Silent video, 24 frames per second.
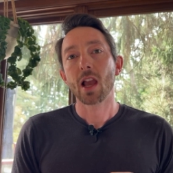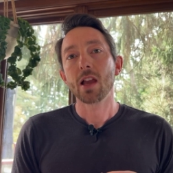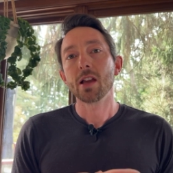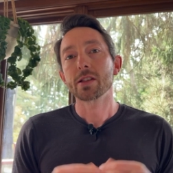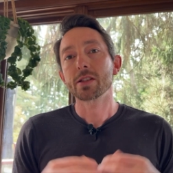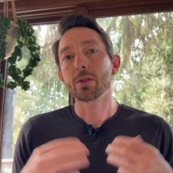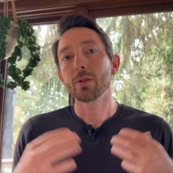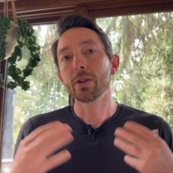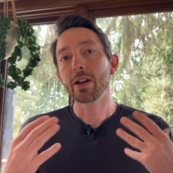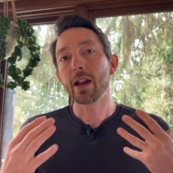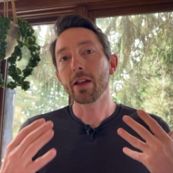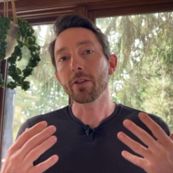
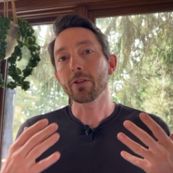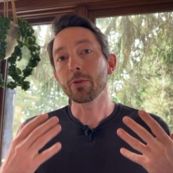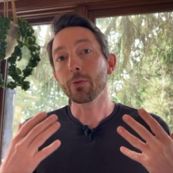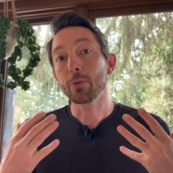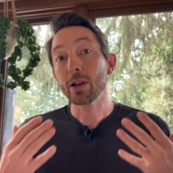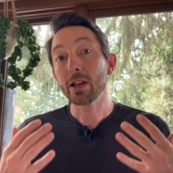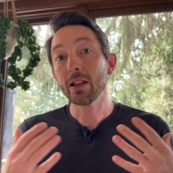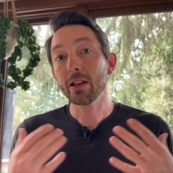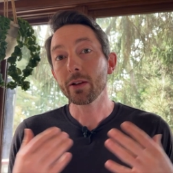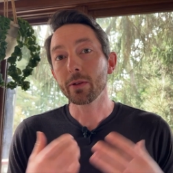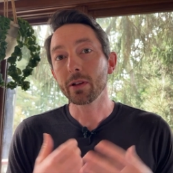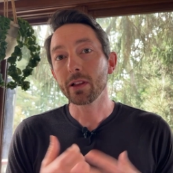So another
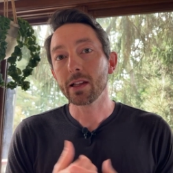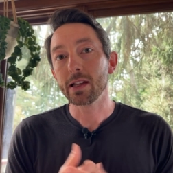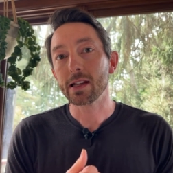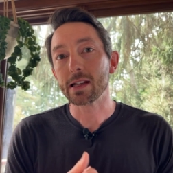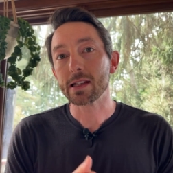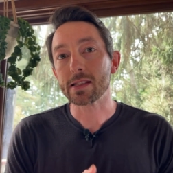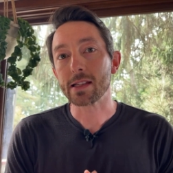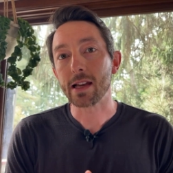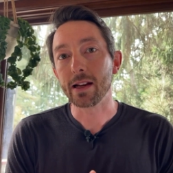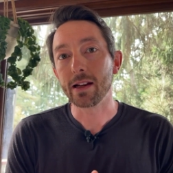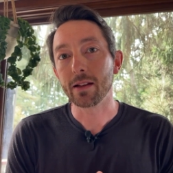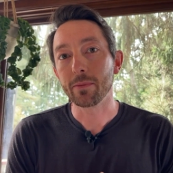really, really
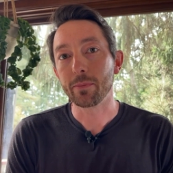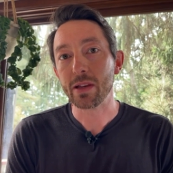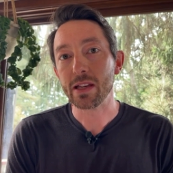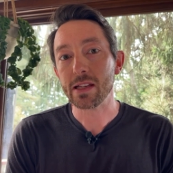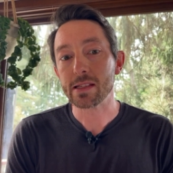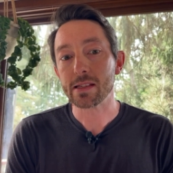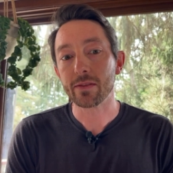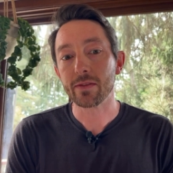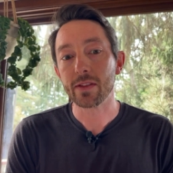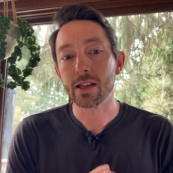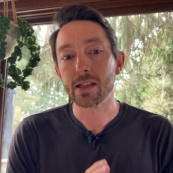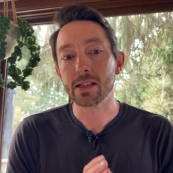exciting piece
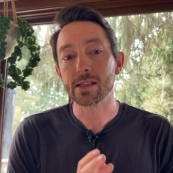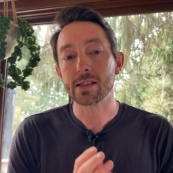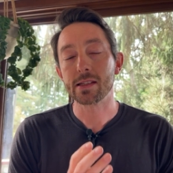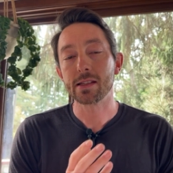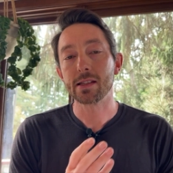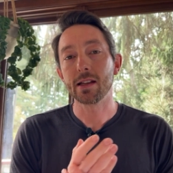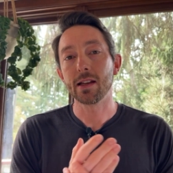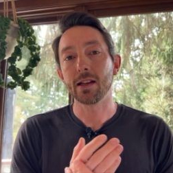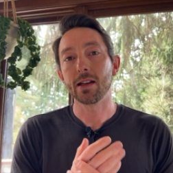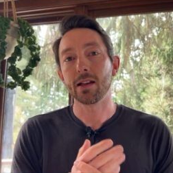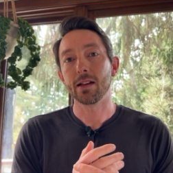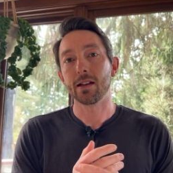of this
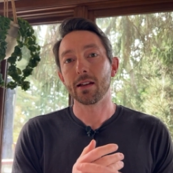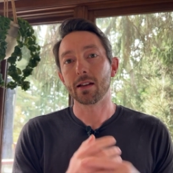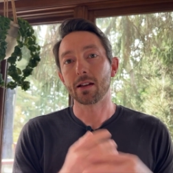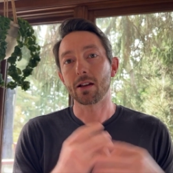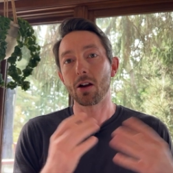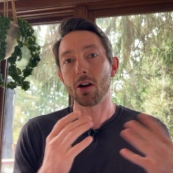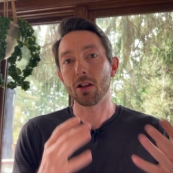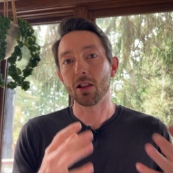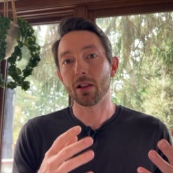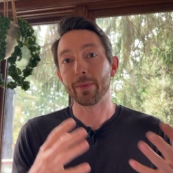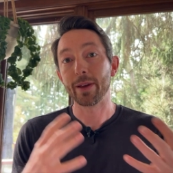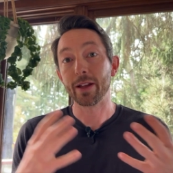uh,
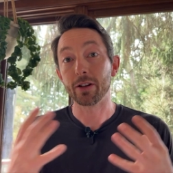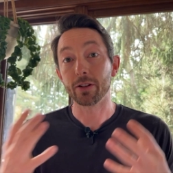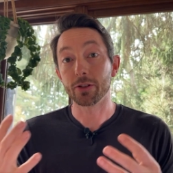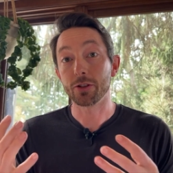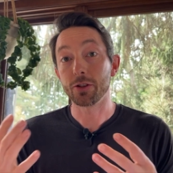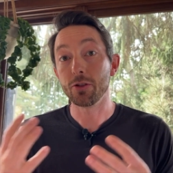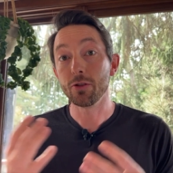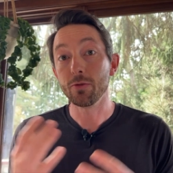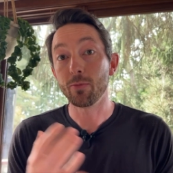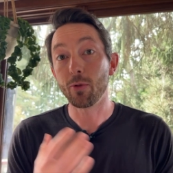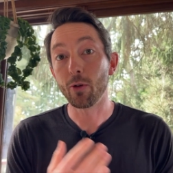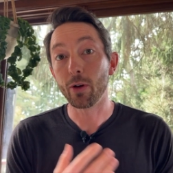Collimator
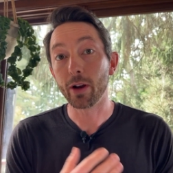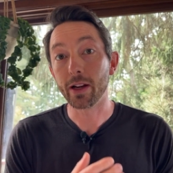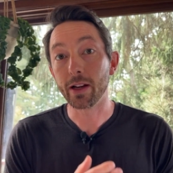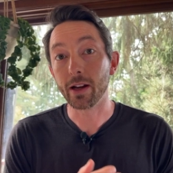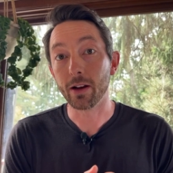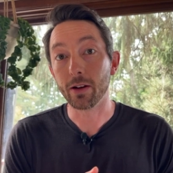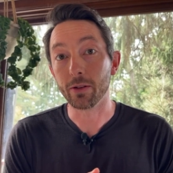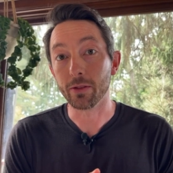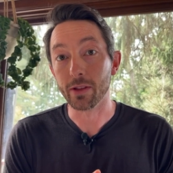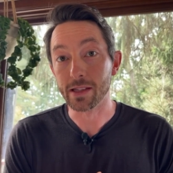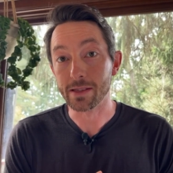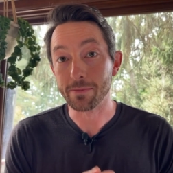
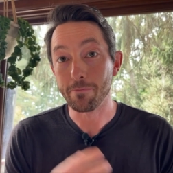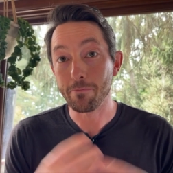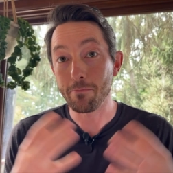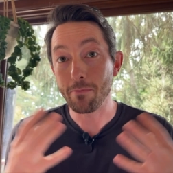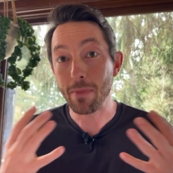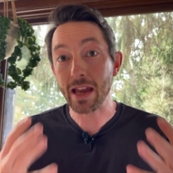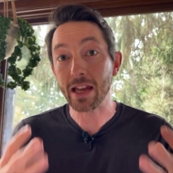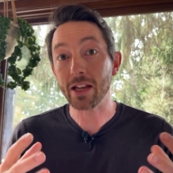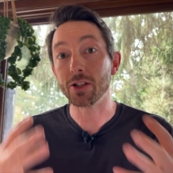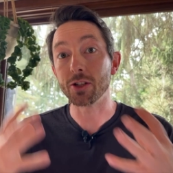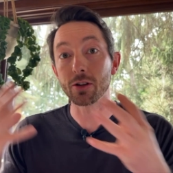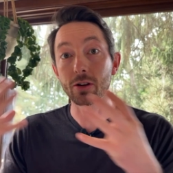2.0, this
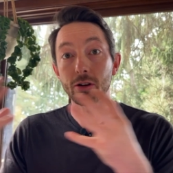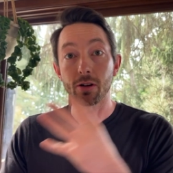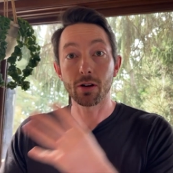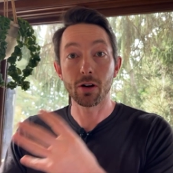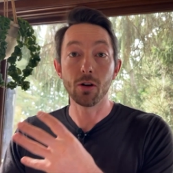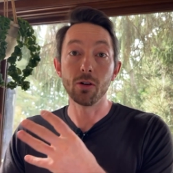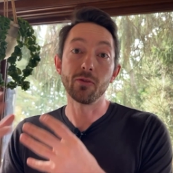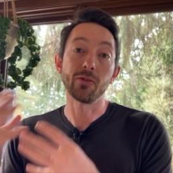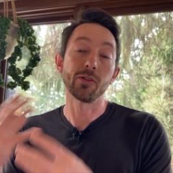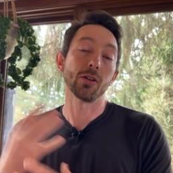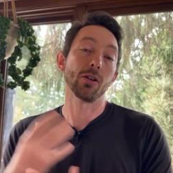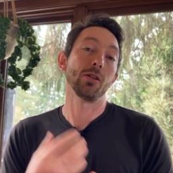major
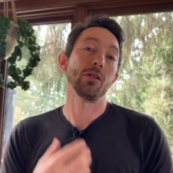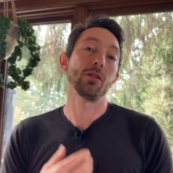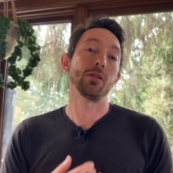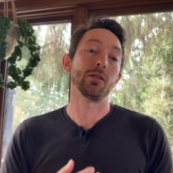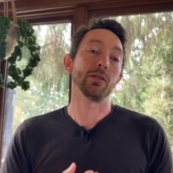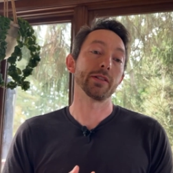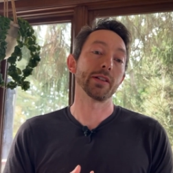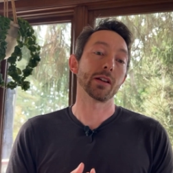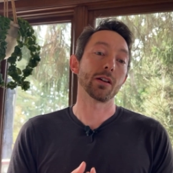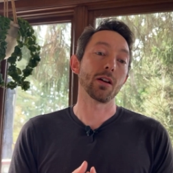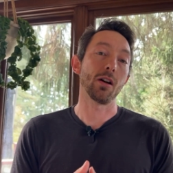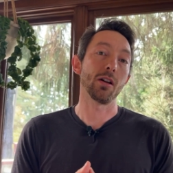overhaul
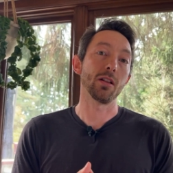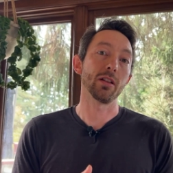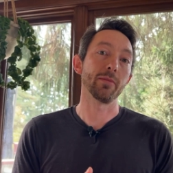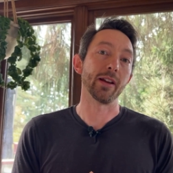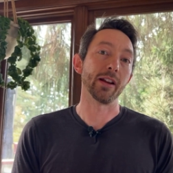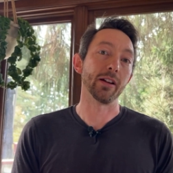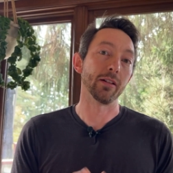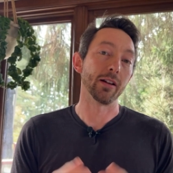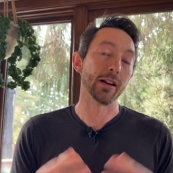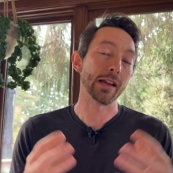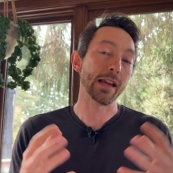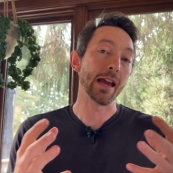to
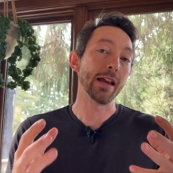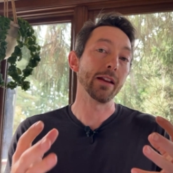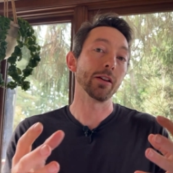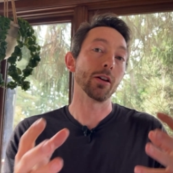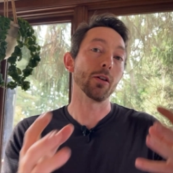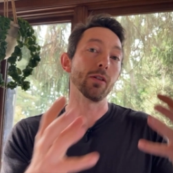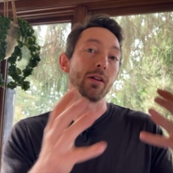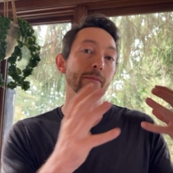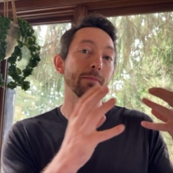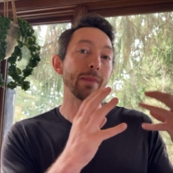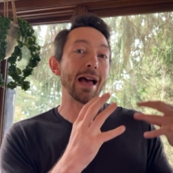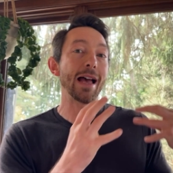Collimator, again,
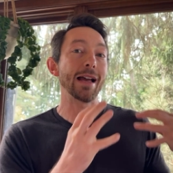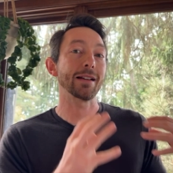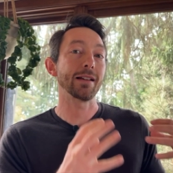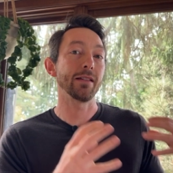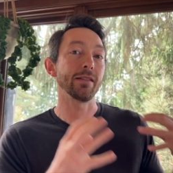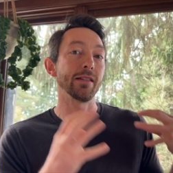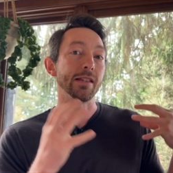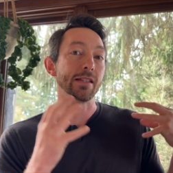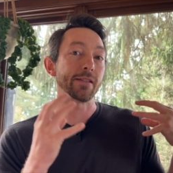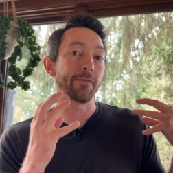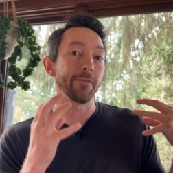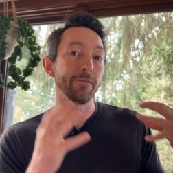going back to
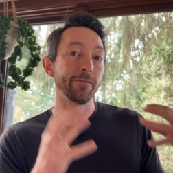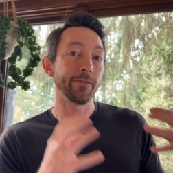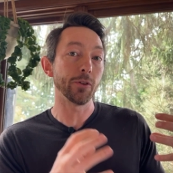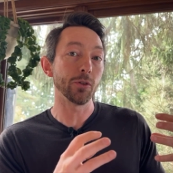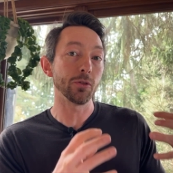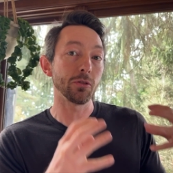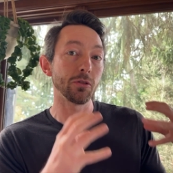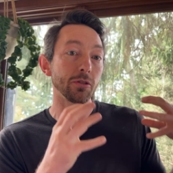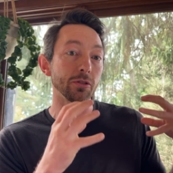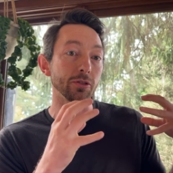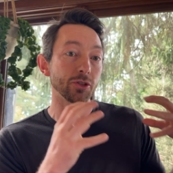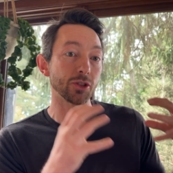this
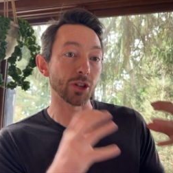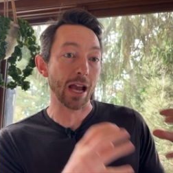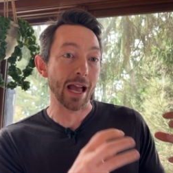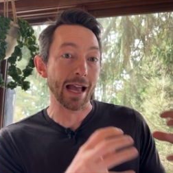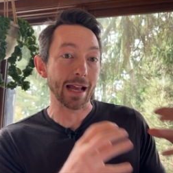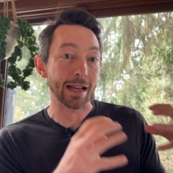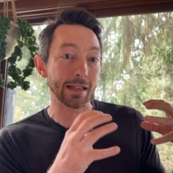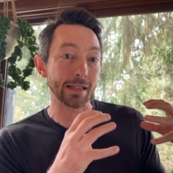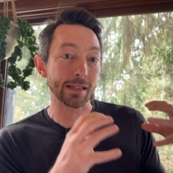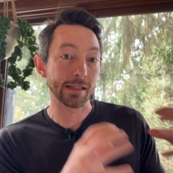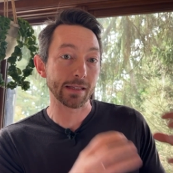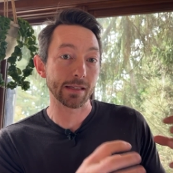full
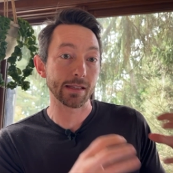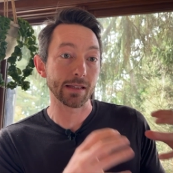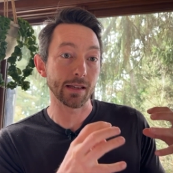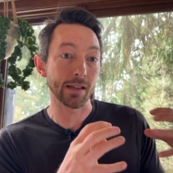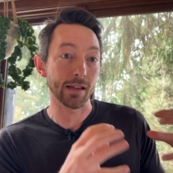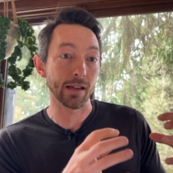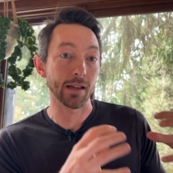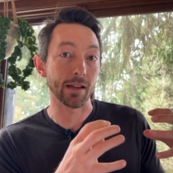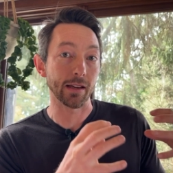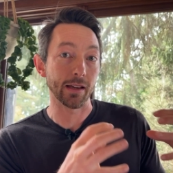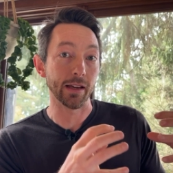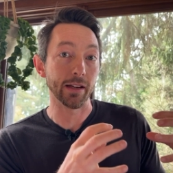JAX
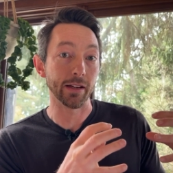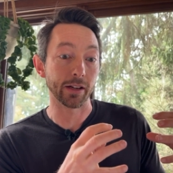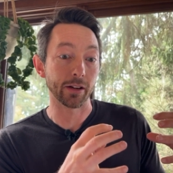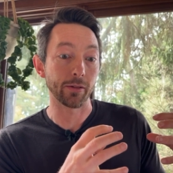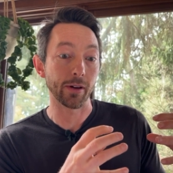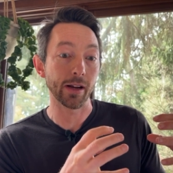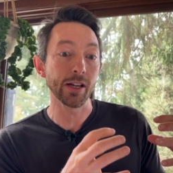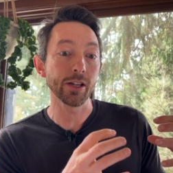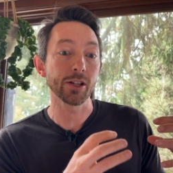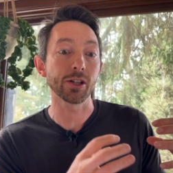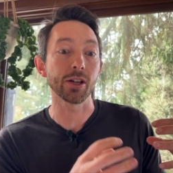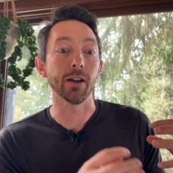uh,
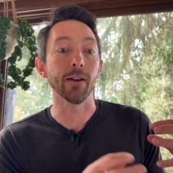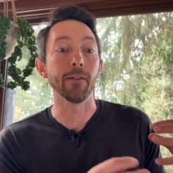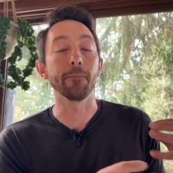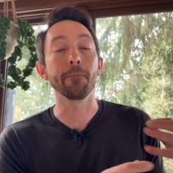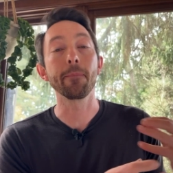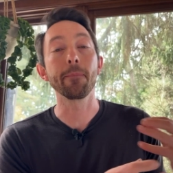integration,